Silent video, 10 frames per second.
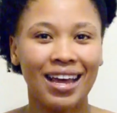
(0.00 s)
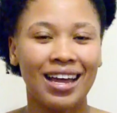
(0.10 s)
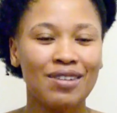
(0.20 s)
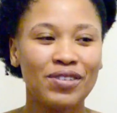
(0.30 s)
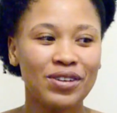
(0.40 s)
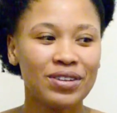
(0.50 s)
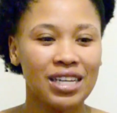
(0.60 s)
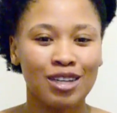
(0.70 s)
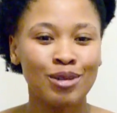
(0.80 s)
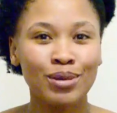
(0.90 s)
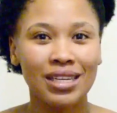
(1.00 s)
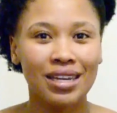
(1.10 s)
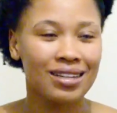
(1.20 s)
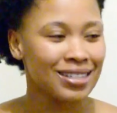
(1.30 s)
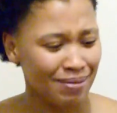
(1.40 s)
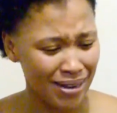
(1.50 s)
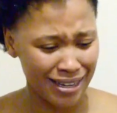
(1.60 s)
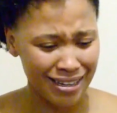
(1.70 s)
And even though it's like two seconds, I'm like,